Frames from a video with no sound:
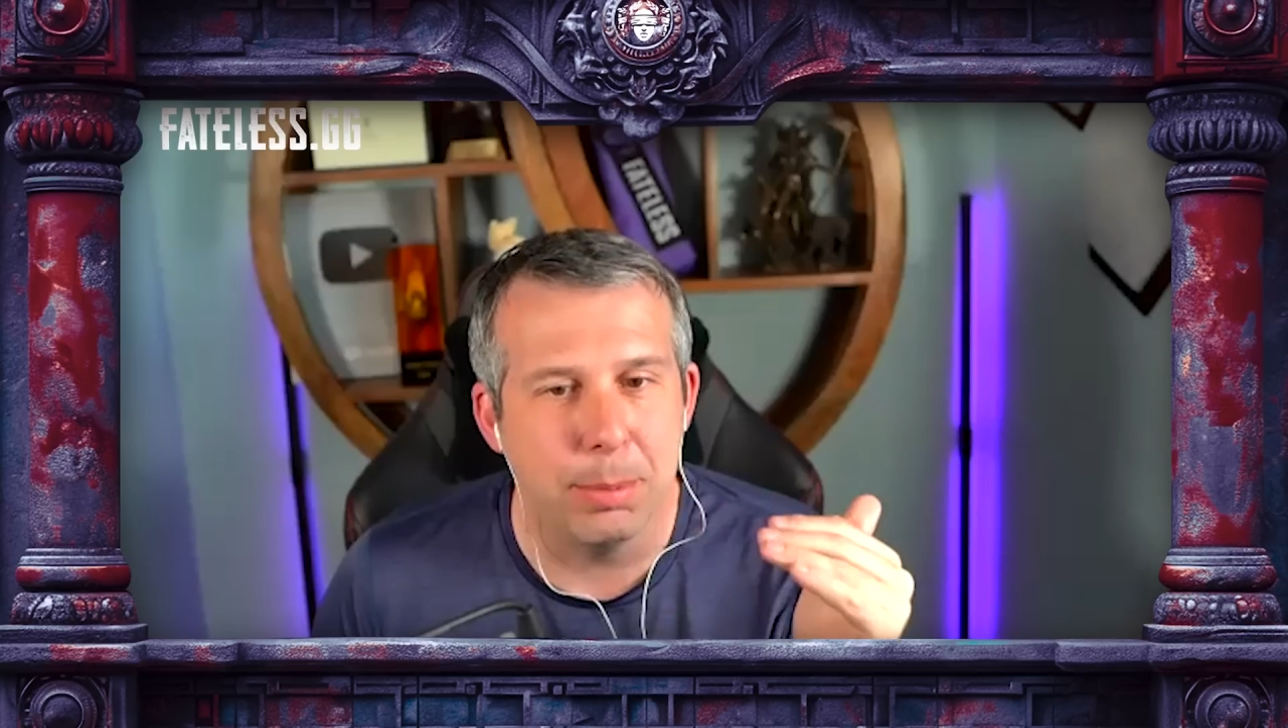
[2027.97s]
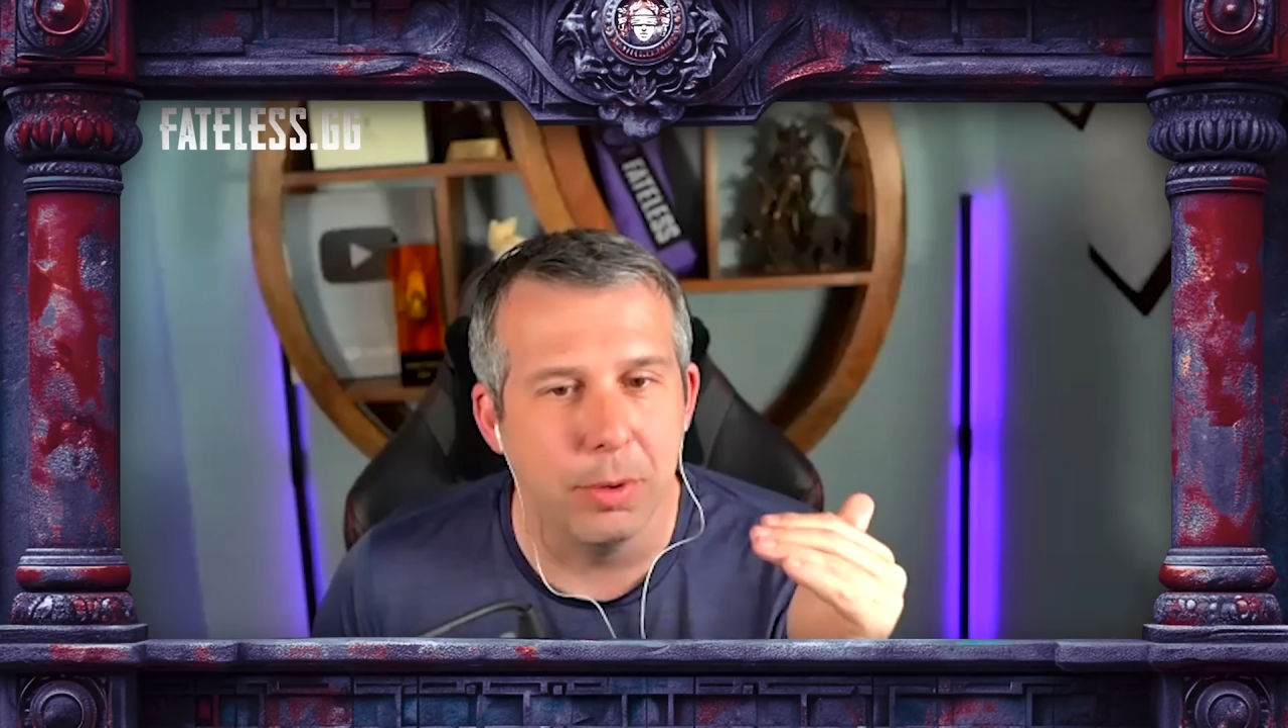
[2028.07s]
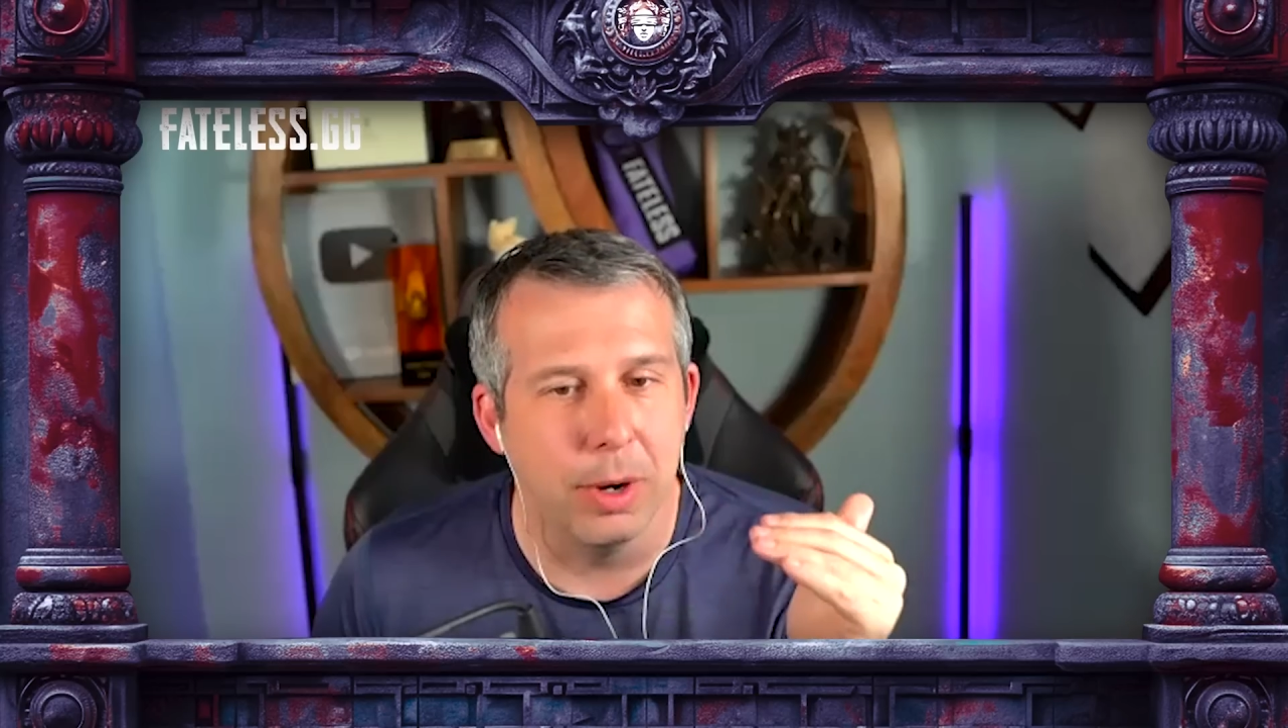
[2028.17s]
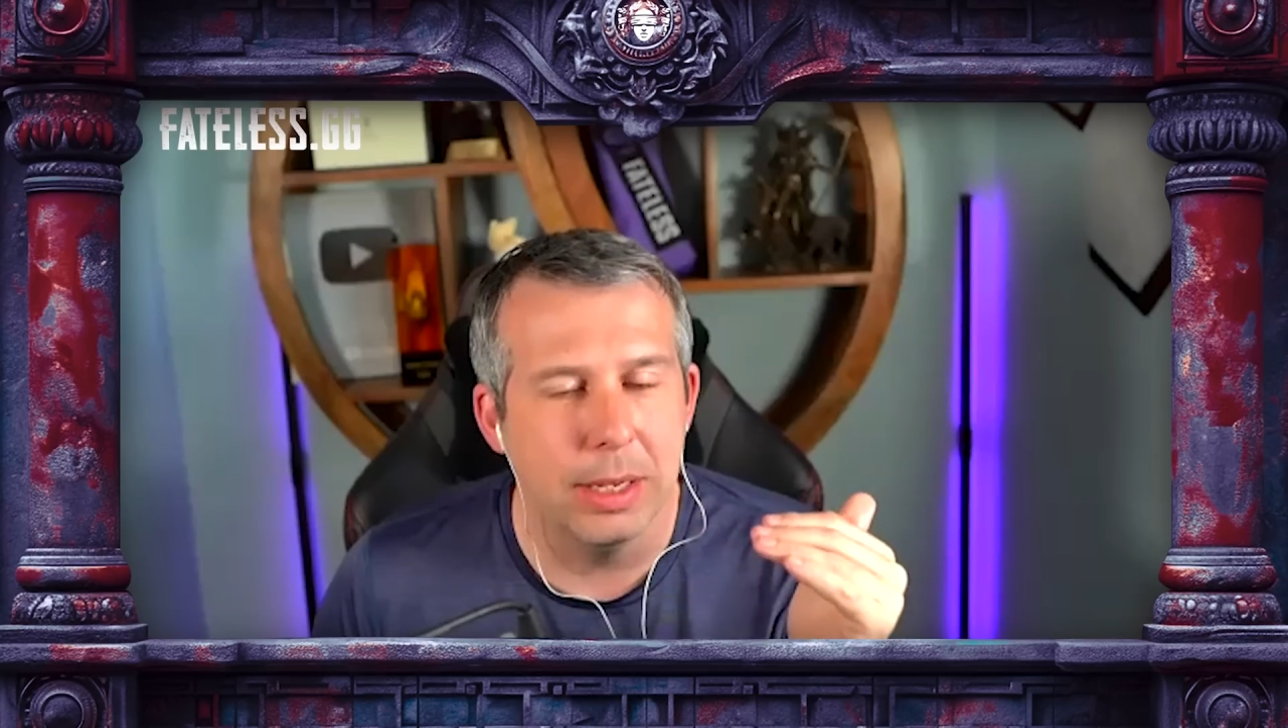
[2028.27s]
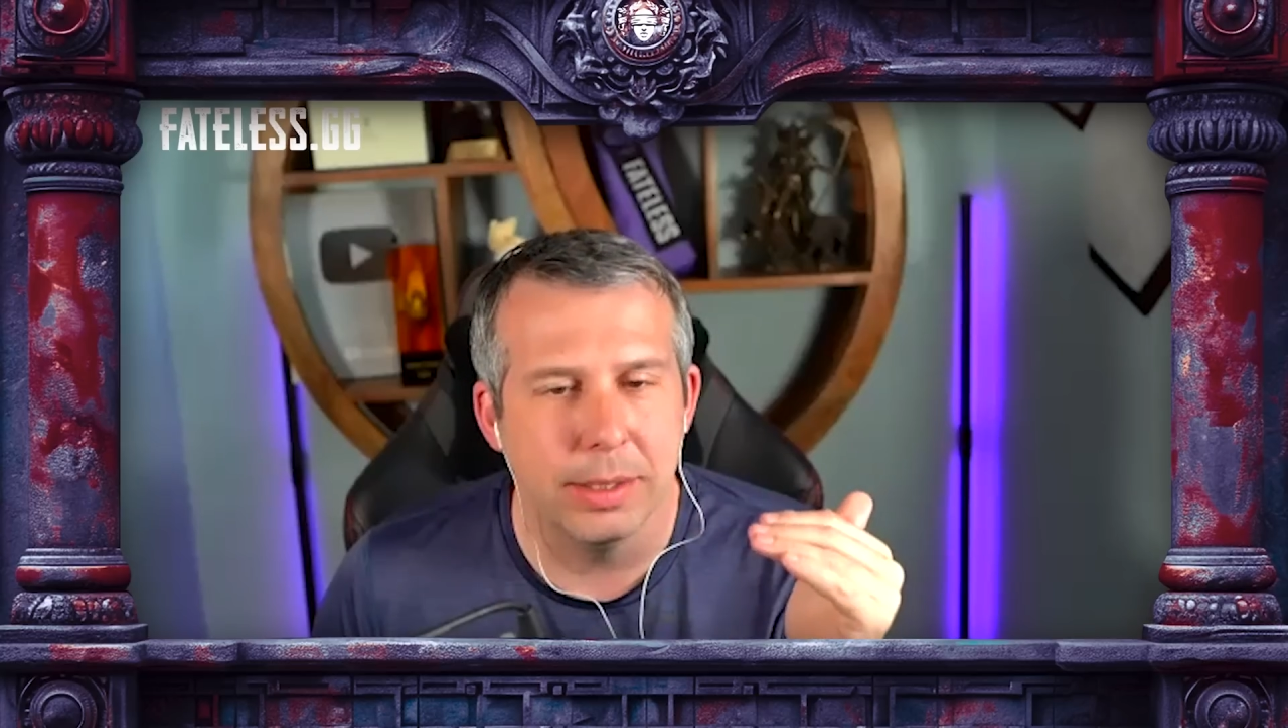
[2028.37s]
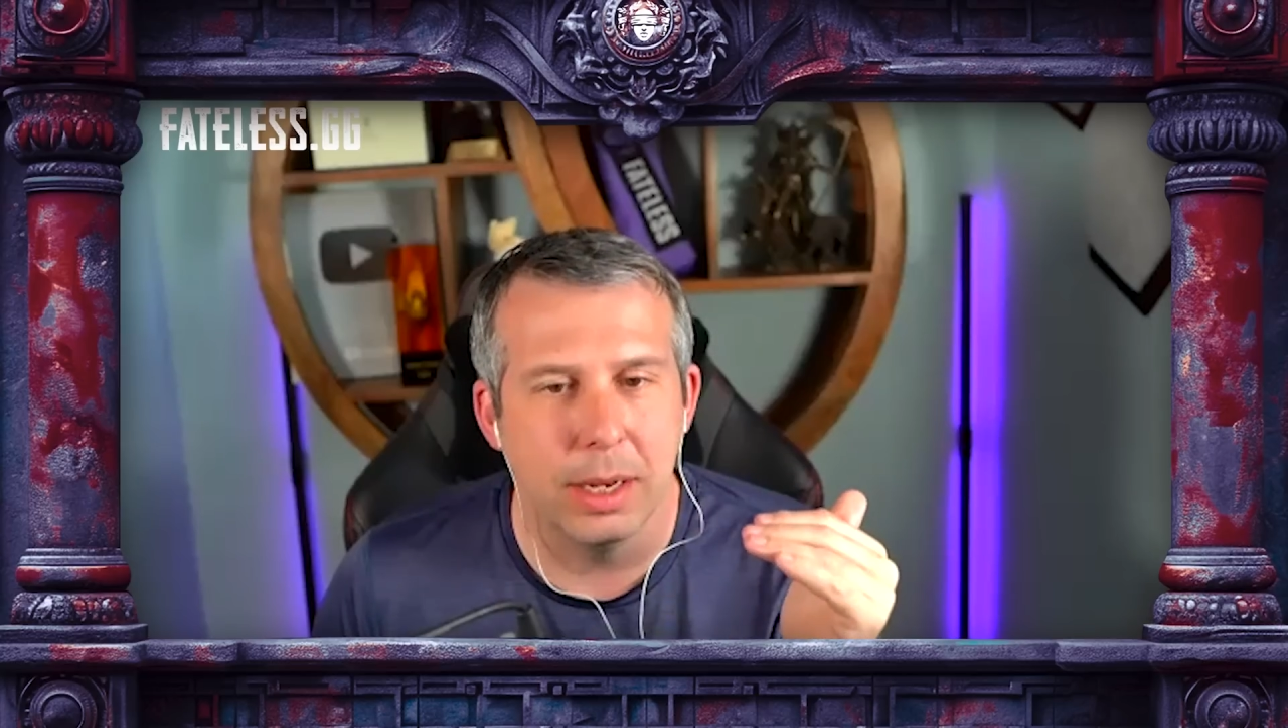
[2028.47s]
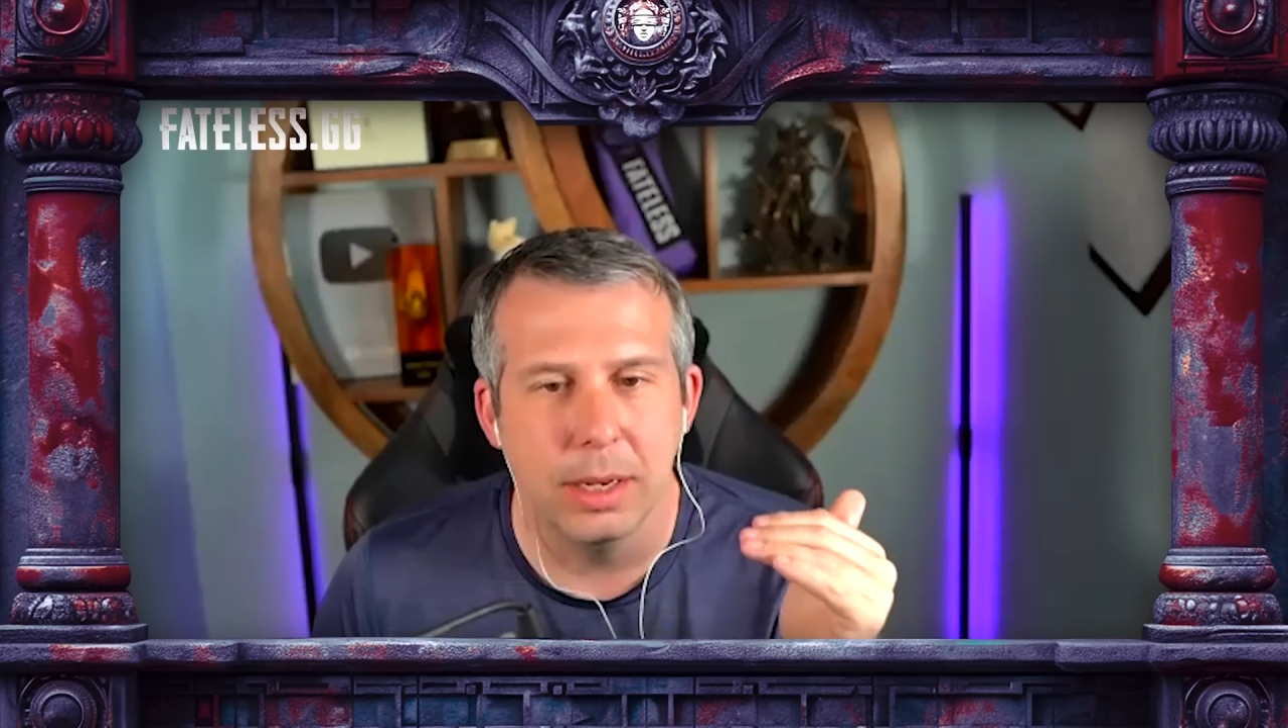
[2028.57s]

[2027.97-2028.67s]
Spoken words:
right? It's like,